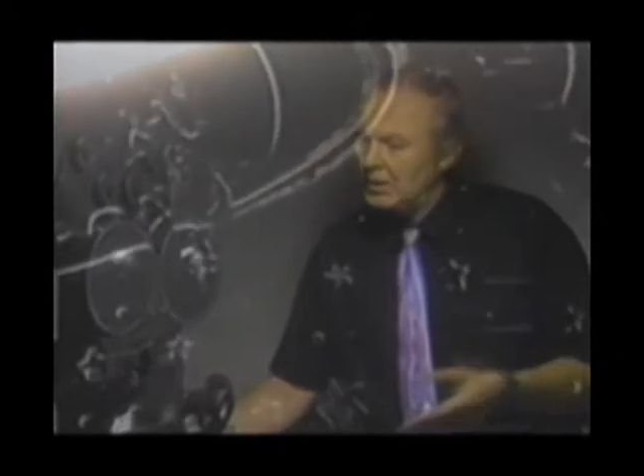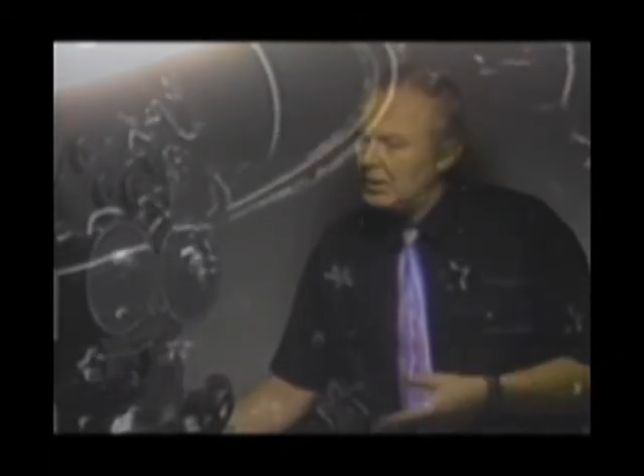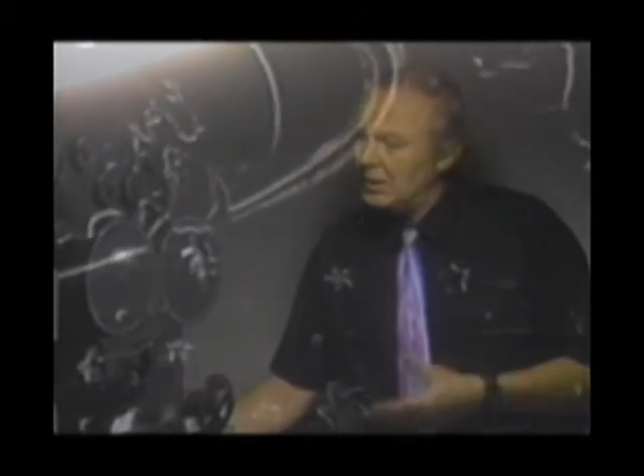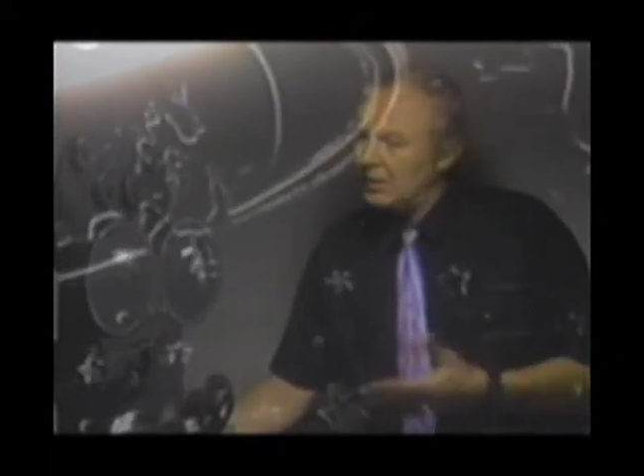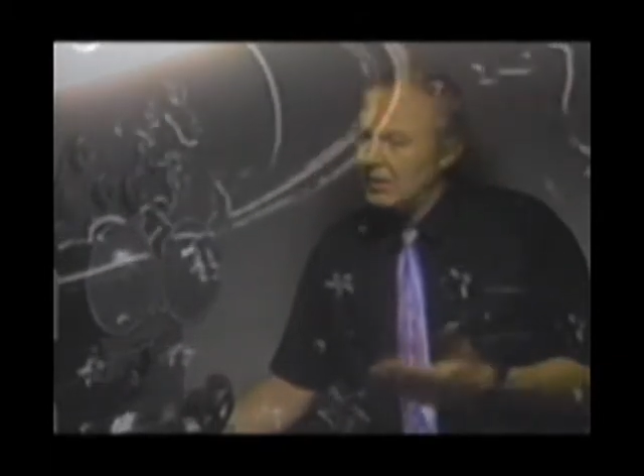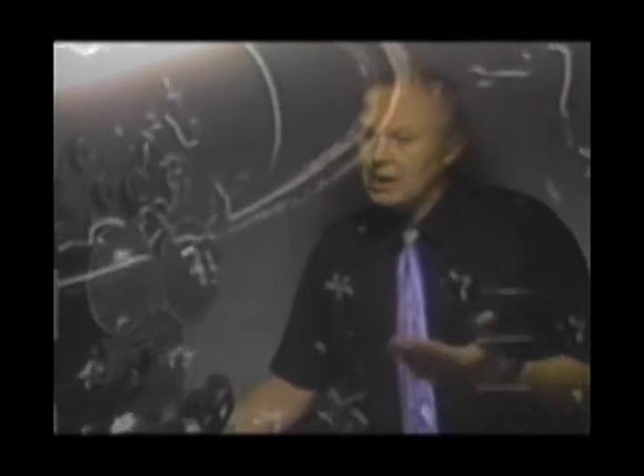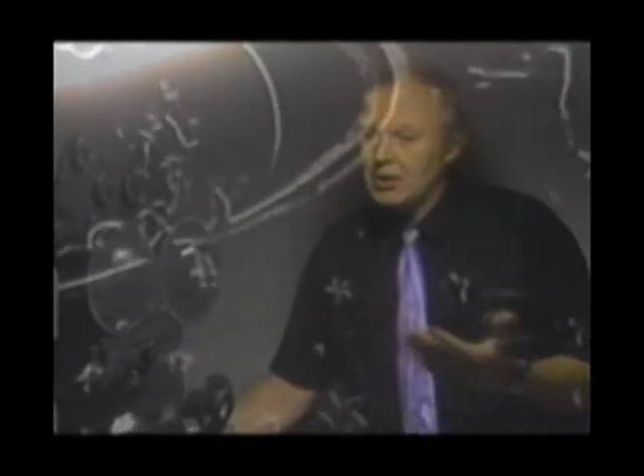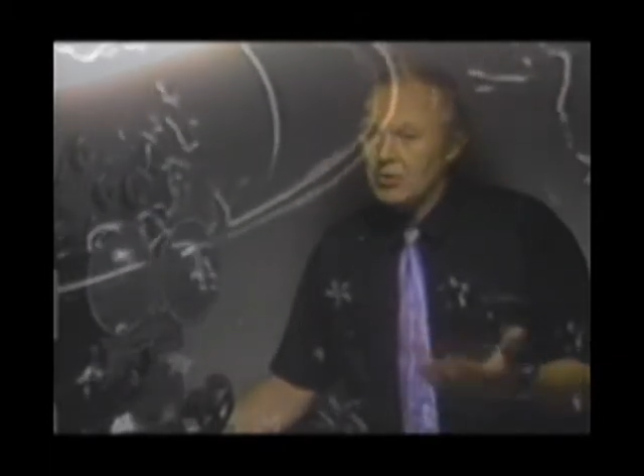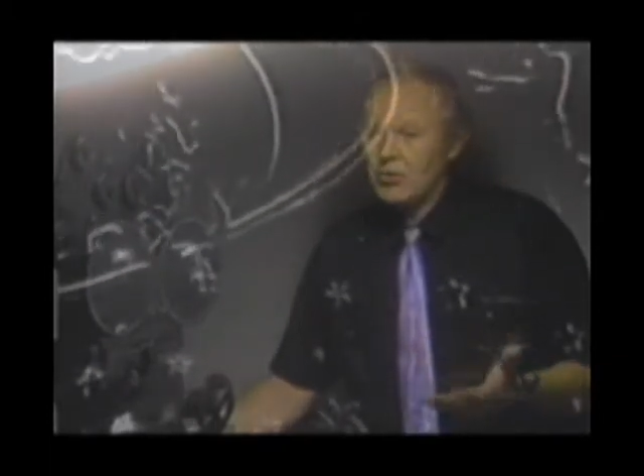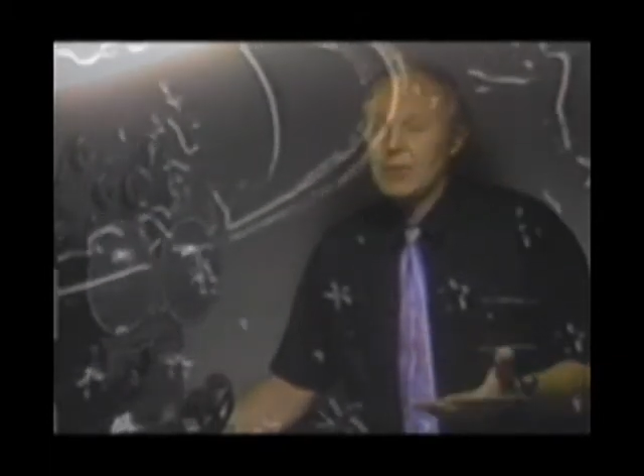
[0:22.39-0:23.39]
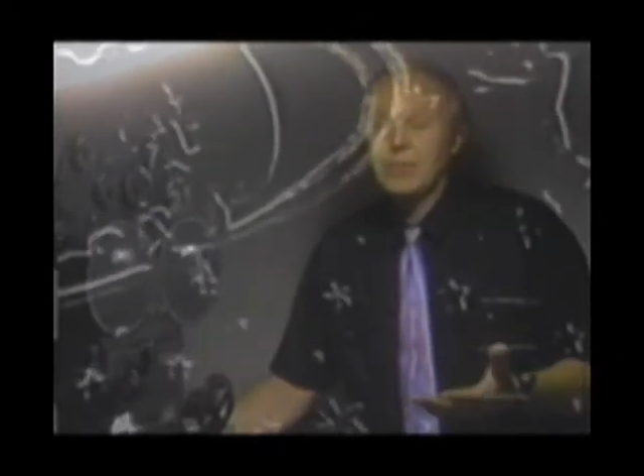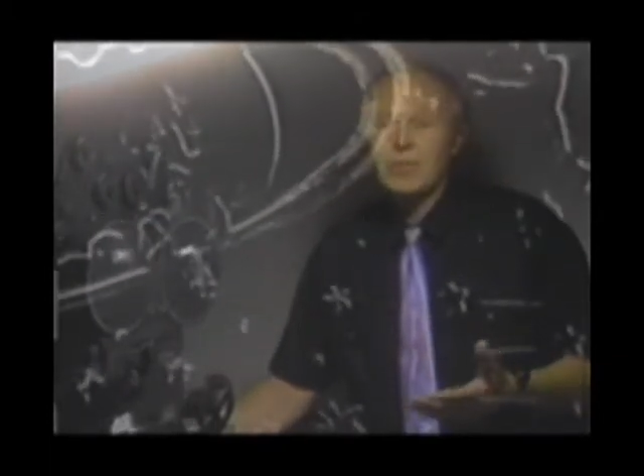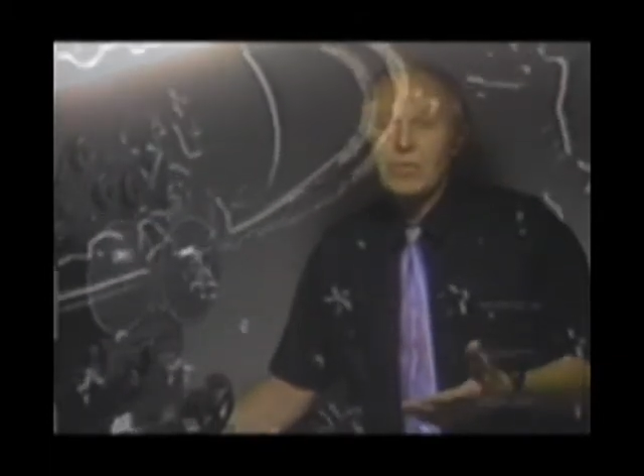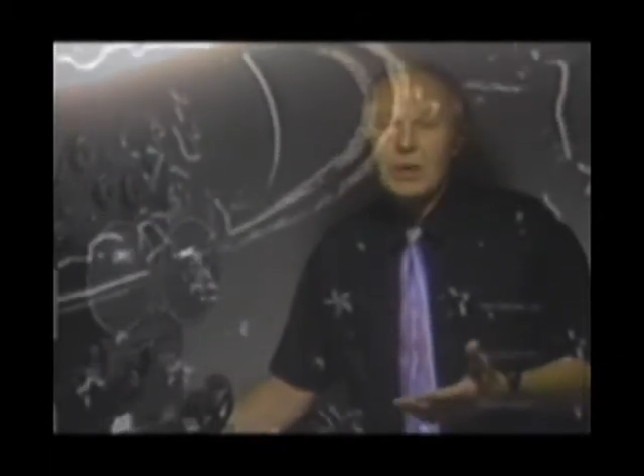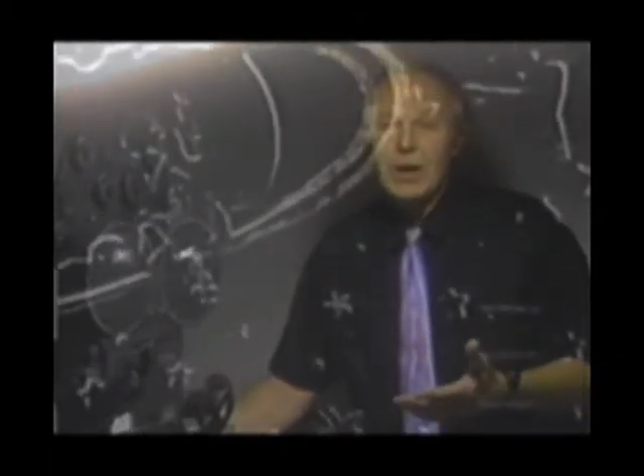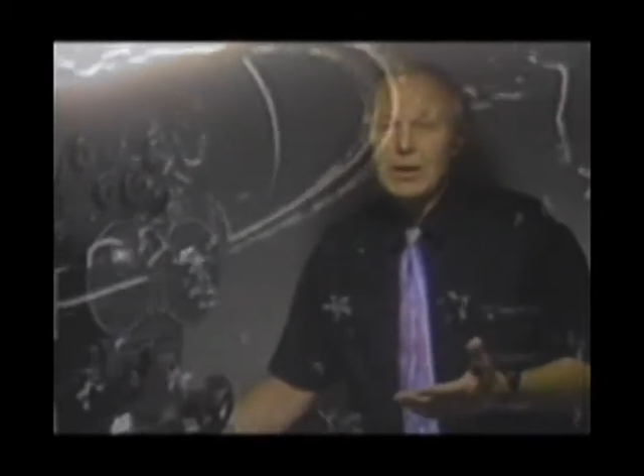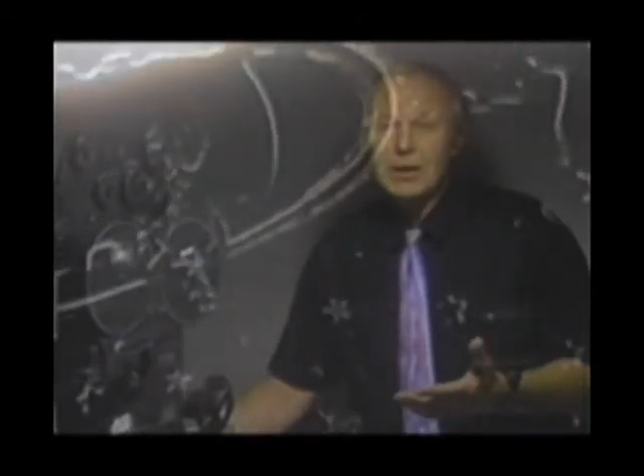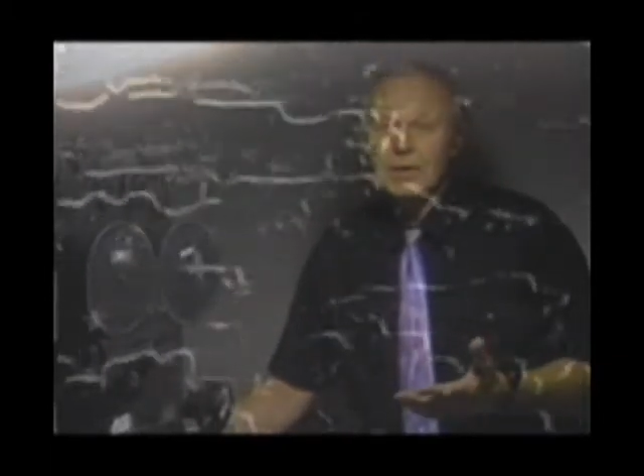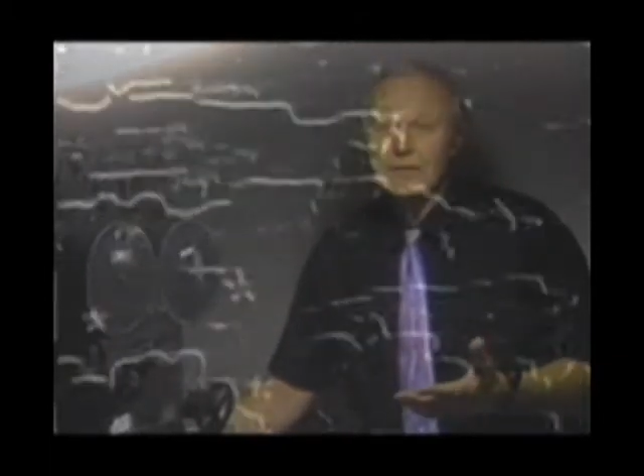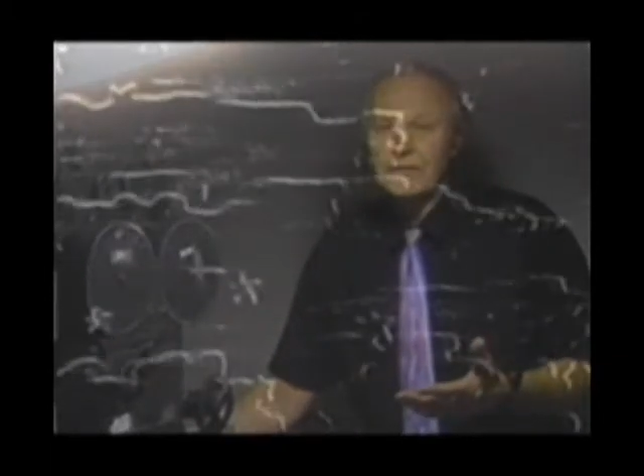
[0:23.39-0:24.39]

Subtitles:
an incredible variety of